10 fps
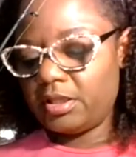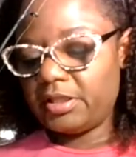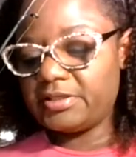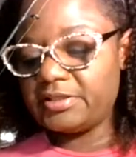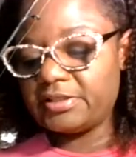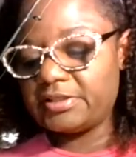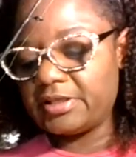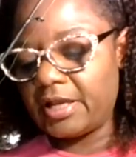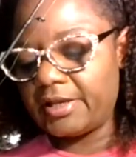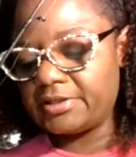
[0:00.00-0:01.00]
This is a
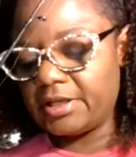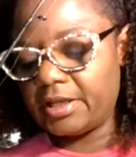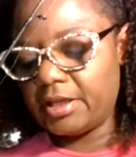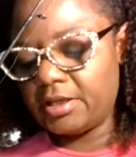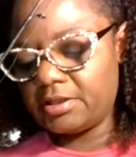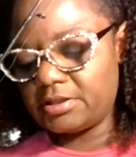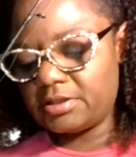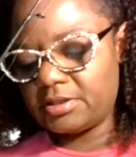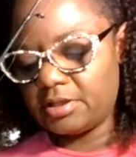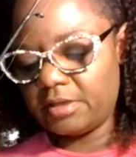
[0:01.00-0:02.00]
size
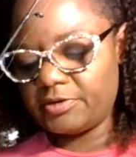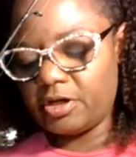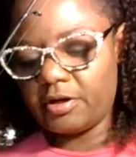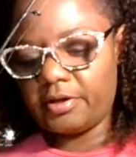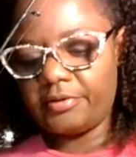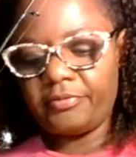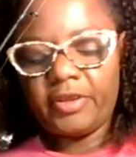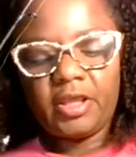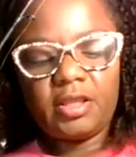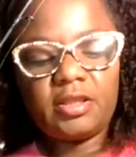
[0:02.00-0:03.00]
8. I'm sorry.
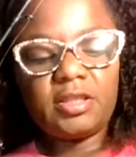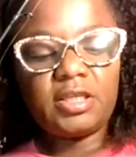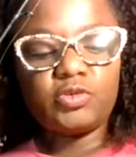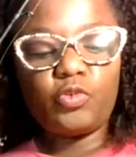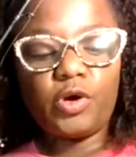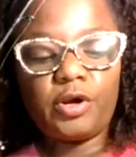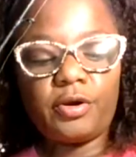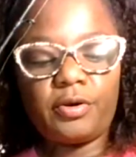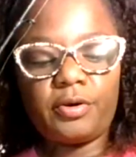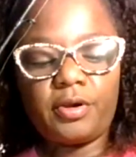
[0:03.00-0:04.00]
These
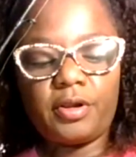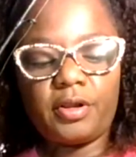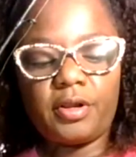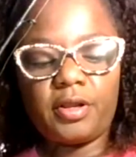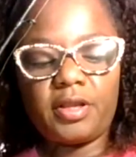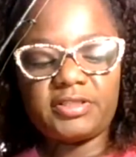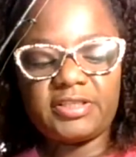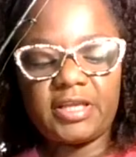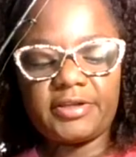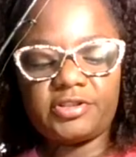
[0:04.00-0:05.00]
were a
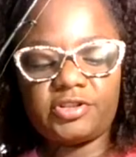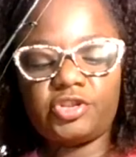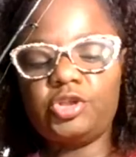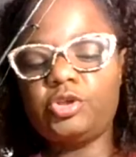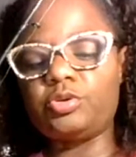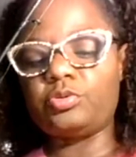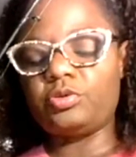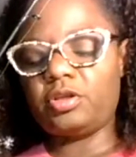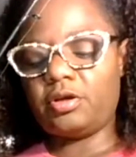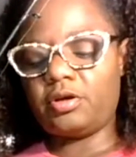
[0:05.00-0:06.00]
size 2.
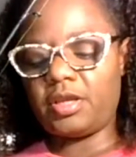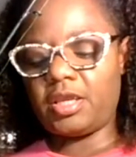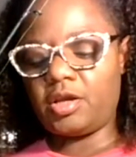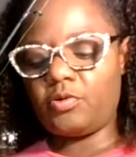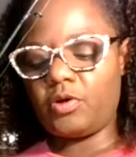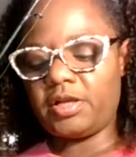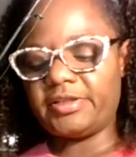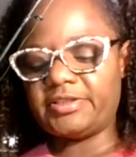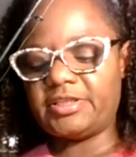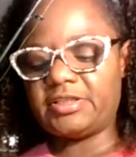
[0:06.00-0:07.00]
They're 8
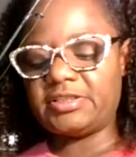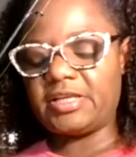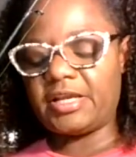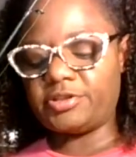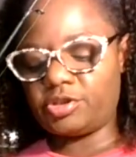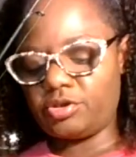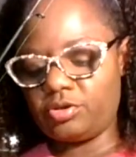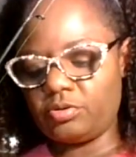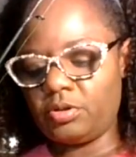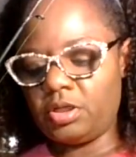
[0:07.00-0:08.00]
quantity, size
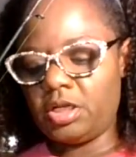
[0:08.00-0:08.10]
2.